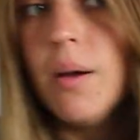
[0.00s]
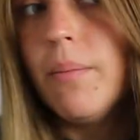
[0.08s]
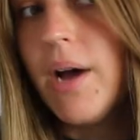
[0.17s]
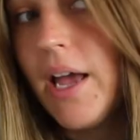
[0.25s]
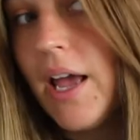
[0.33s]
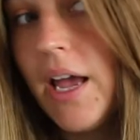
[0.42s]

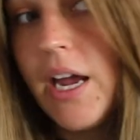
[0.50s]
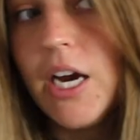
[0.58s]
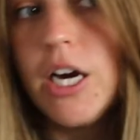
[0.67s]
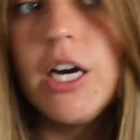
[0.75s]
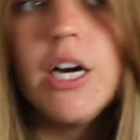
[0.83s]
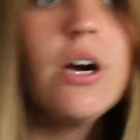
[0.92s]
my
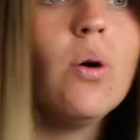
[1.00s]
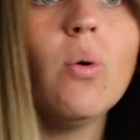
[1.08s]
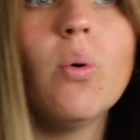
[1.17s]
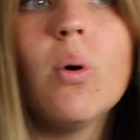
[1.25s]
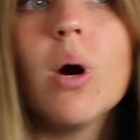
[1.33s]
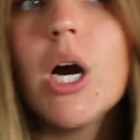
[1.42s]
hair
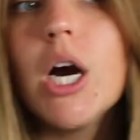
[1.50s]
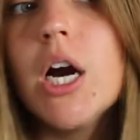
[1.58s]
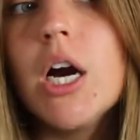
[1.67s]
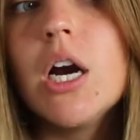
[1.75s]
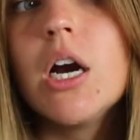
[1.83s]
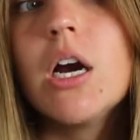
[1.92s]

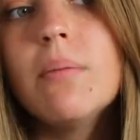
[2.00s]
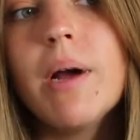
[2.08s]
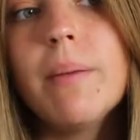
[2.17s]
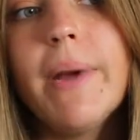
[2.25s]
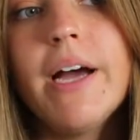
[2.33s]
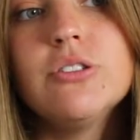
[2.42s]
or my
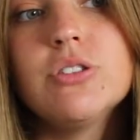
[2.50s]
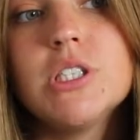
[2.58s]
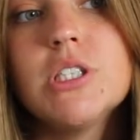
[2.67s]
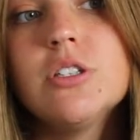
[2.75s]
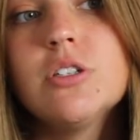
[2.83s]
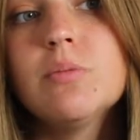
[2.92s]

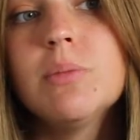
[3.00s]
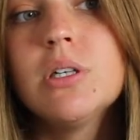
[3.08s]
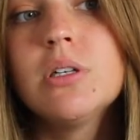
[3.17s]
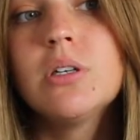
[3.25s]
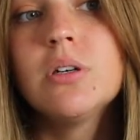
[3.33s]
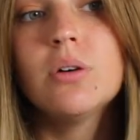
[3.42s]
bedroom
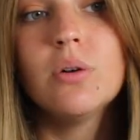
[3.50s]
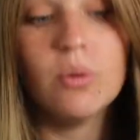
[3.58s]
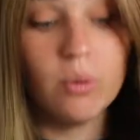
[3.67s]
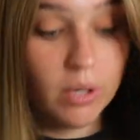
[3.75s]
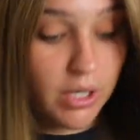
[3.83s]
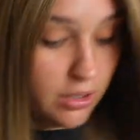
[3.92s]

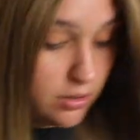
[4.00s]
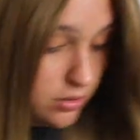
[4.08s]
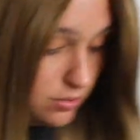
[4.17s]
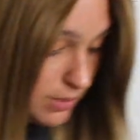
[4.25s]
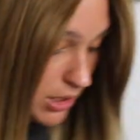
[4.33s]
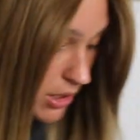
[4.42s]
or, oh my